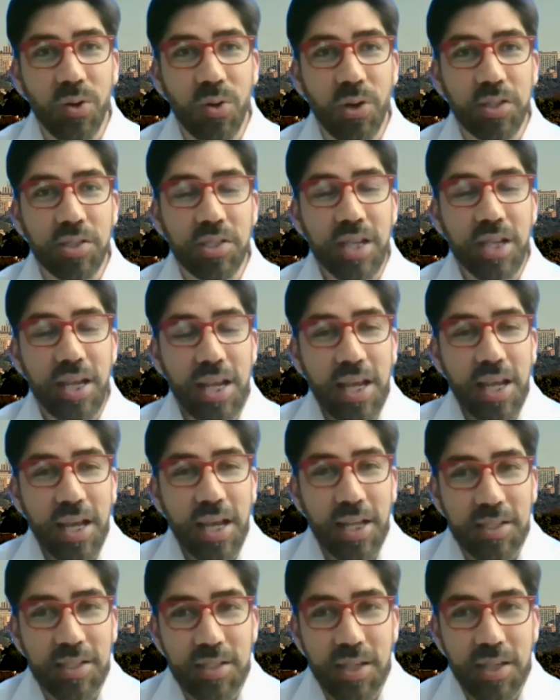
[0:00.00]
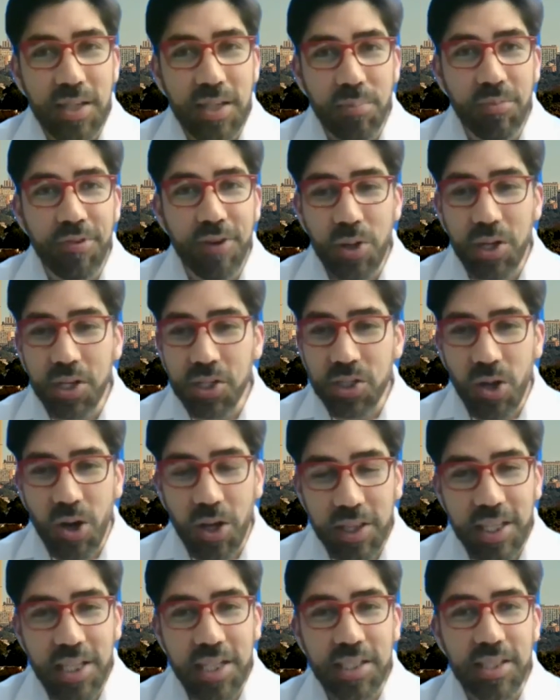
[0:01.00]
It's focused
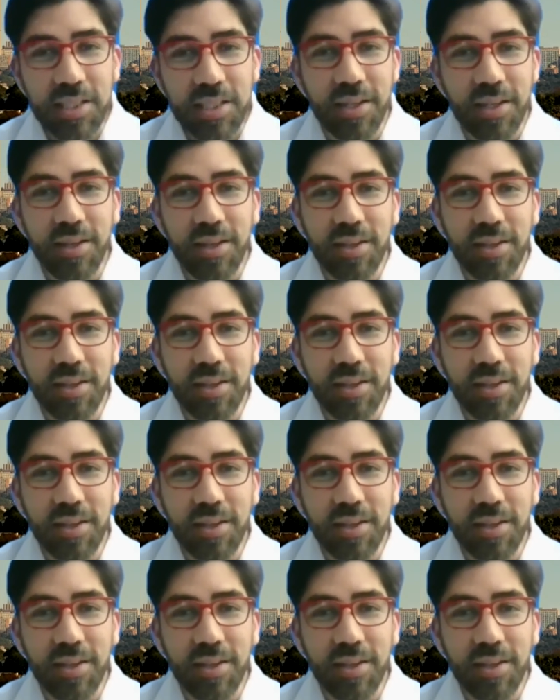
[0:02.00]
on these,